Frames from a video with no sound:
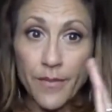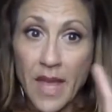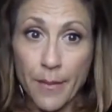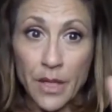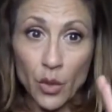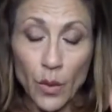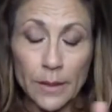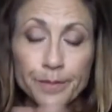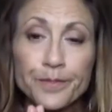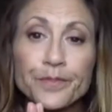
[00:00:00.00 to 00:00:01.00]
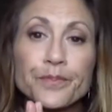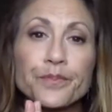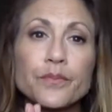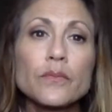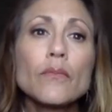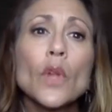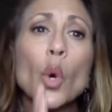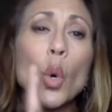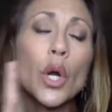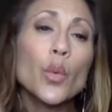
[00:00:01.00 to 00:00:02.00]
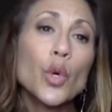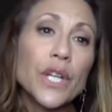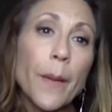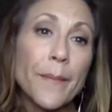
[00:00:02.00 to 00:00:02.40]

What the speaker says: that middle one? Or would it